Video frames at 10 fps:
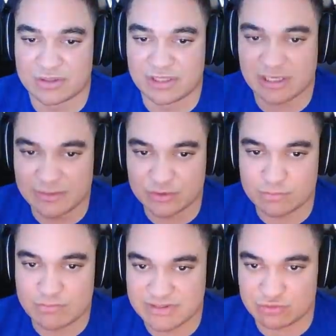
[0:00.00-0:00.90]
You're gonna be too
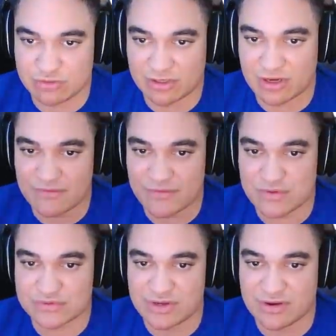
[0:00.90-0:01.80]
busy trying to cover
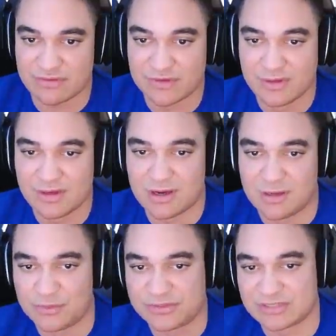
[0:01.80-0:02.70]
yourself,
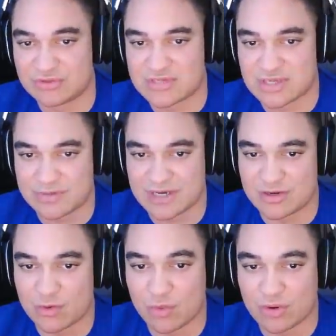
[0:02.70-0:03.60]
protect yourself
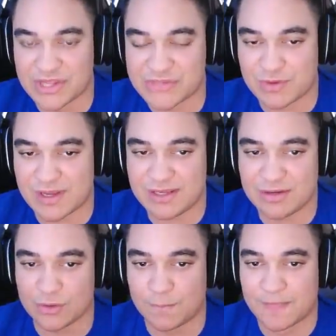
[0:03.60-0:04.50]
behind a wall that's right
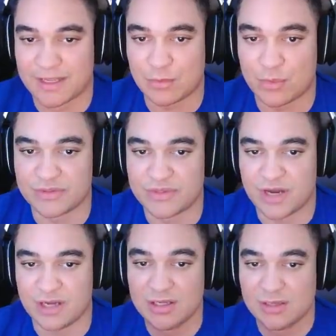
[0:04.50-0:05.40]
here and
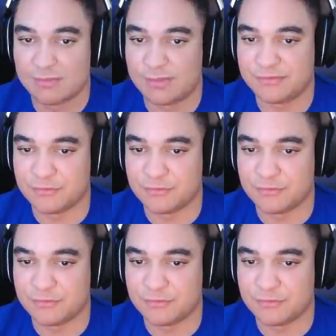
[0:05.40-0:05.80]
whatnot. Before